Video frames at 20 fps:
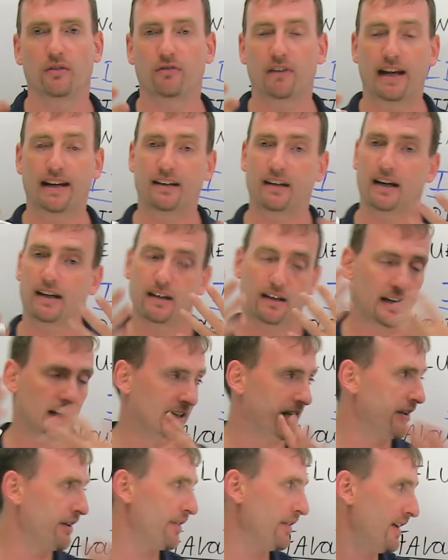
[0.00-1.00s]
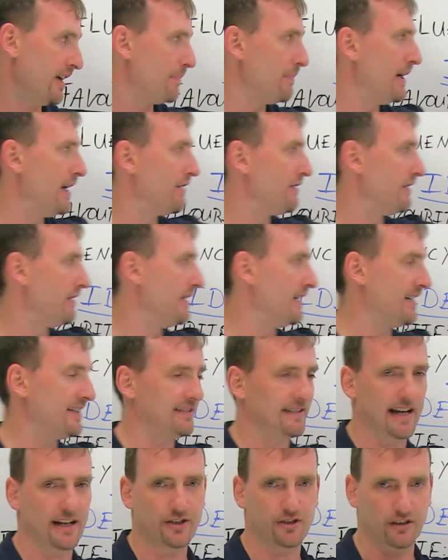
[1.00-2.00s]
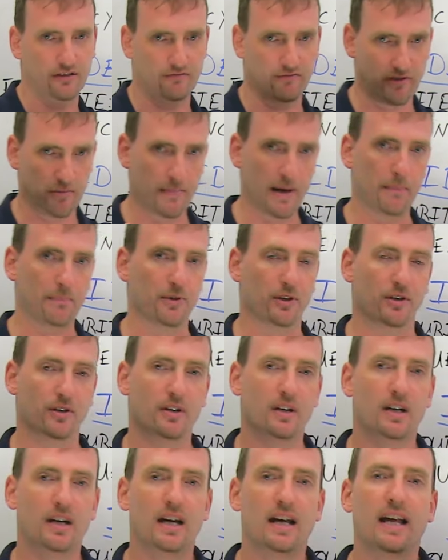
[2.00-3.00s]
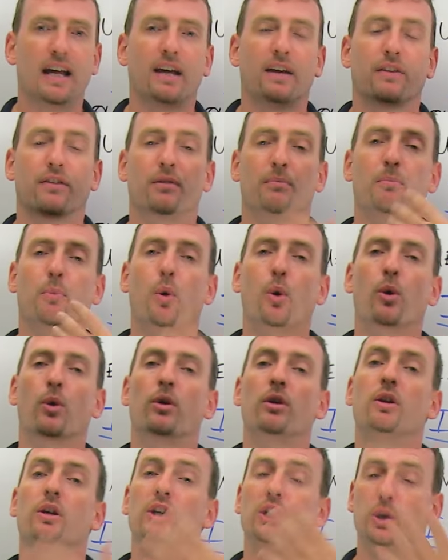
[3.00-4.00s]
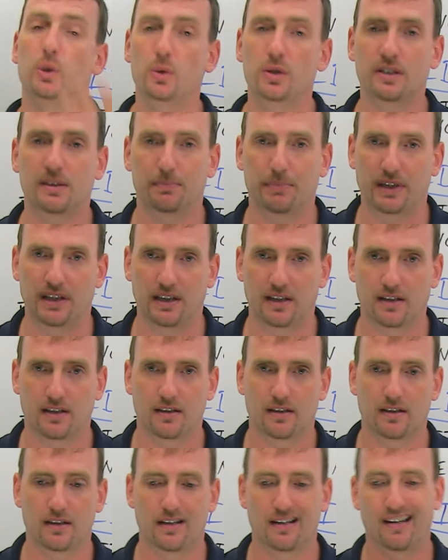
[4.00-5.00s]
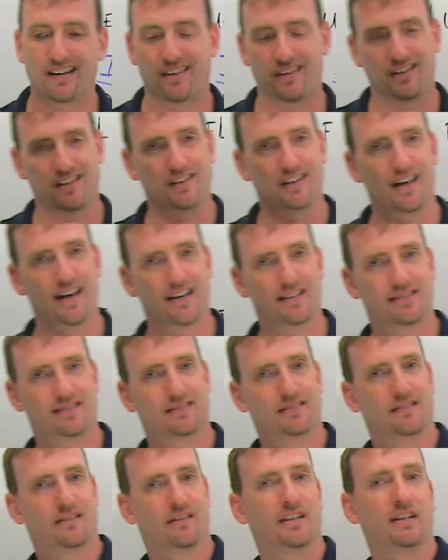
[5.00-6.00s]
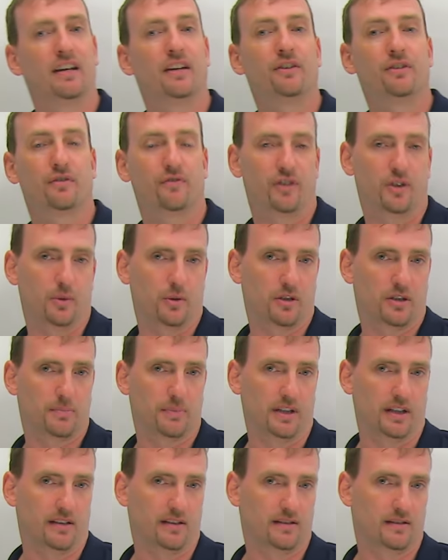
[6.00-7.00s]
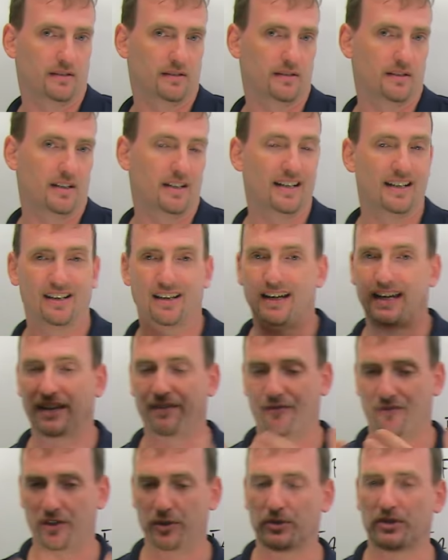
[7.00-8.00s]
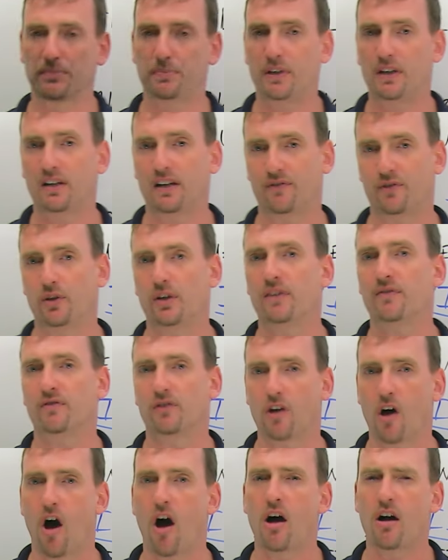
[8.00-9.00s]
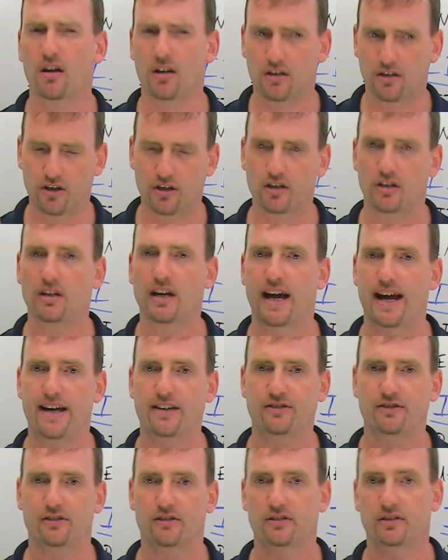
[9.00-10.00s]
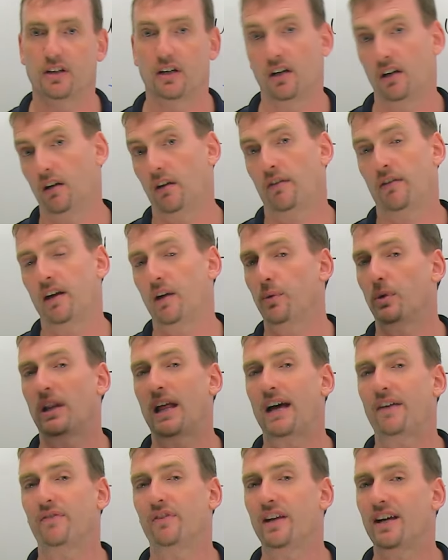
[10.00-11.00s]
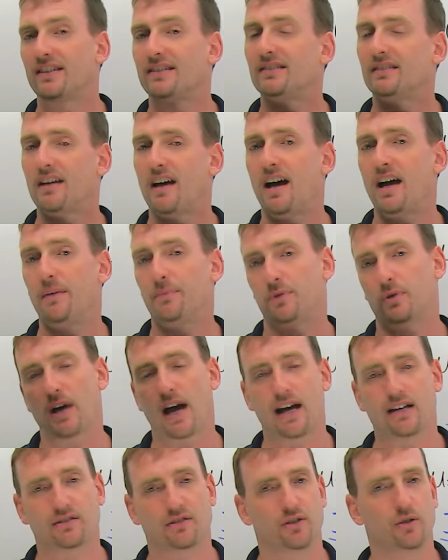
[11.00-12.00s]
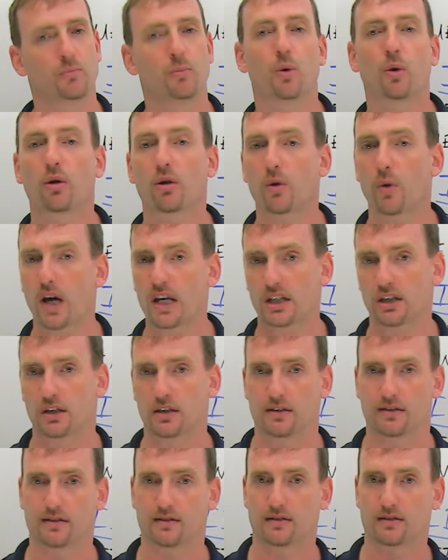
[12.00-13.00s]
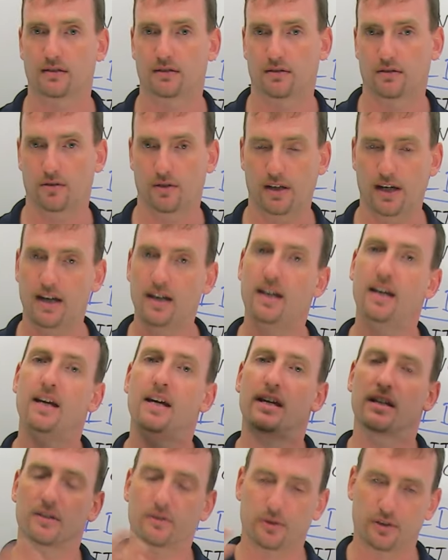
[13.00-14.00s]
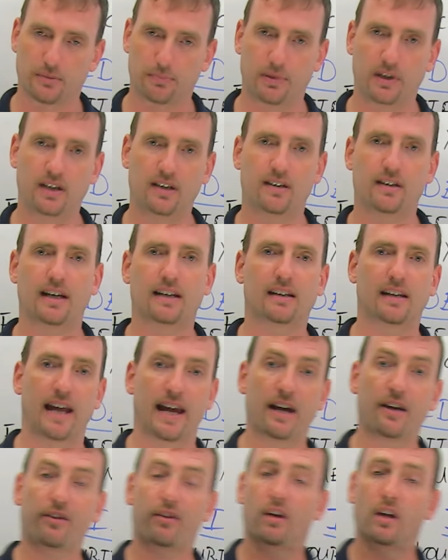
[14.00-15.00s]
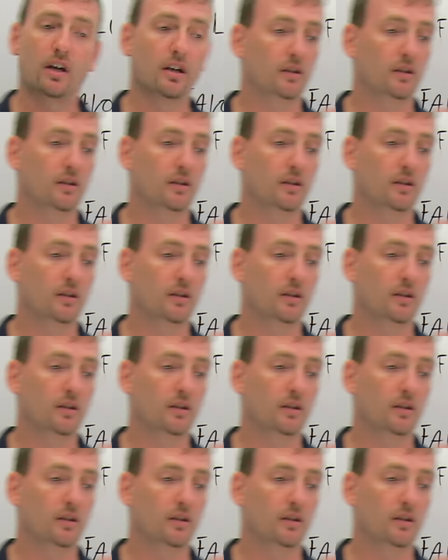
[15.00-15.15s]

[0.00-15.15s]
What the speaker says: And another thing about the extension, remember, the more you speak, the less the interviewer speaks. If you give long, good answers, they will have less time to ask you more questions. Okay? So speak at length.